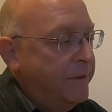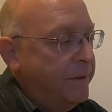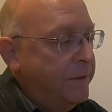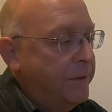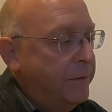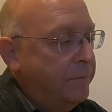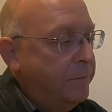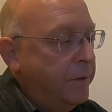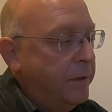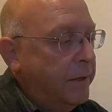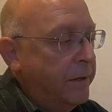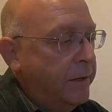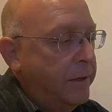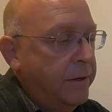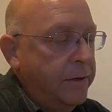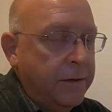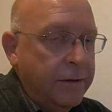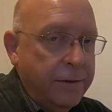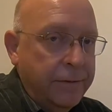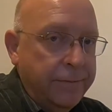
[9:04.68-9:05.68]
the plug
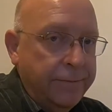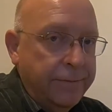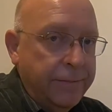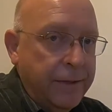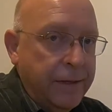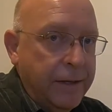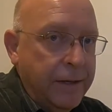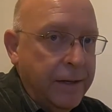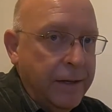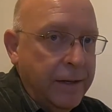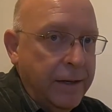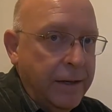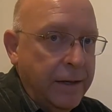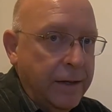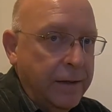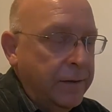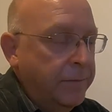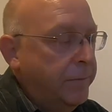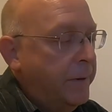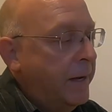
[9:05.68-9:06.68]
here
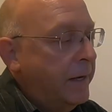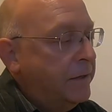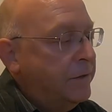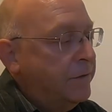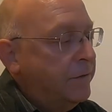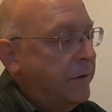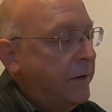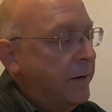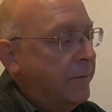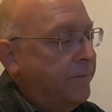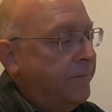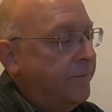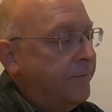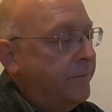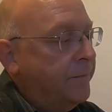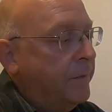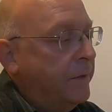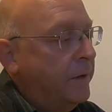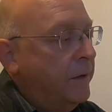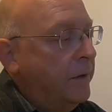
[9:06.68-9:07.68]
and the back strap
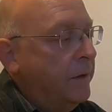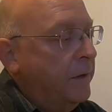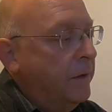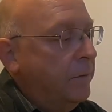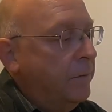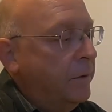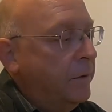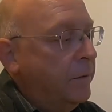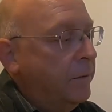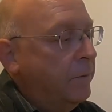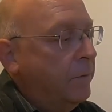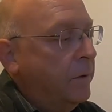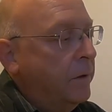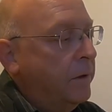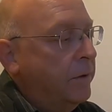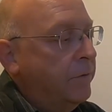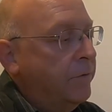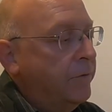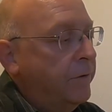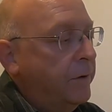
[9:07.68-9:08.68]
with
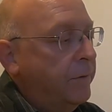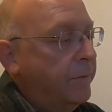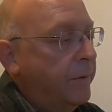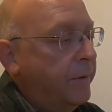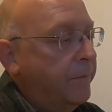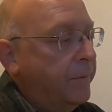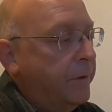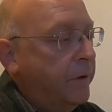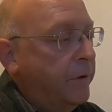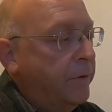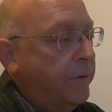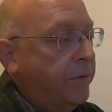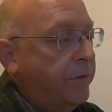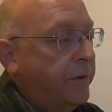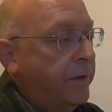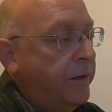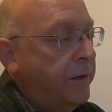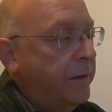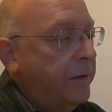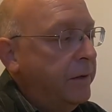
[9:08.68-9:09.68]
one from Ghost
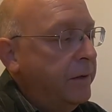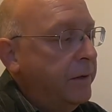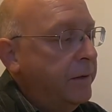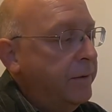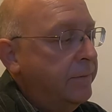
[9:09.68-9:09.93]
Inc.